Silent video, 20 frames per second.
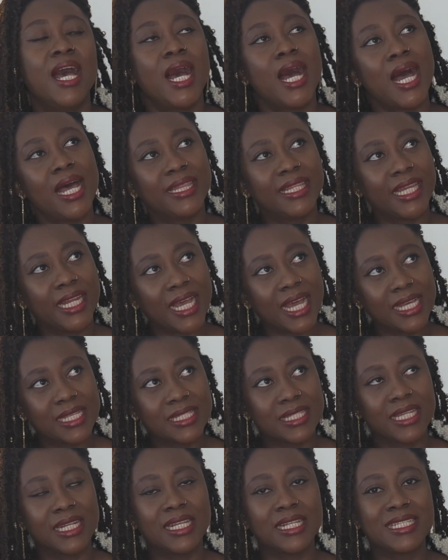And then I
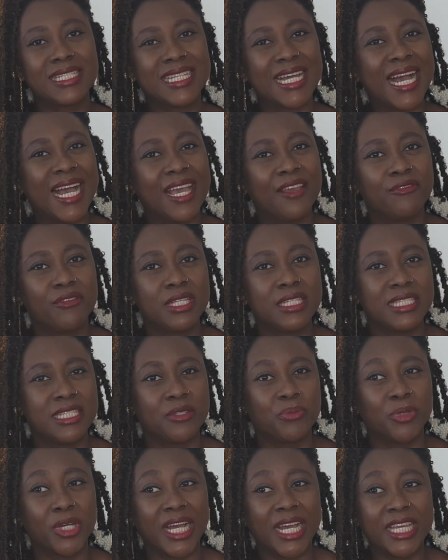started diving
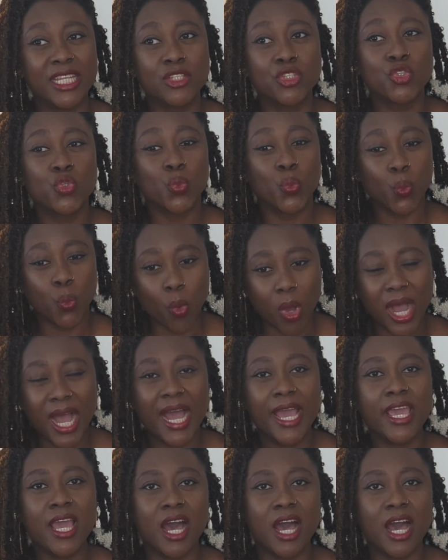deeper into why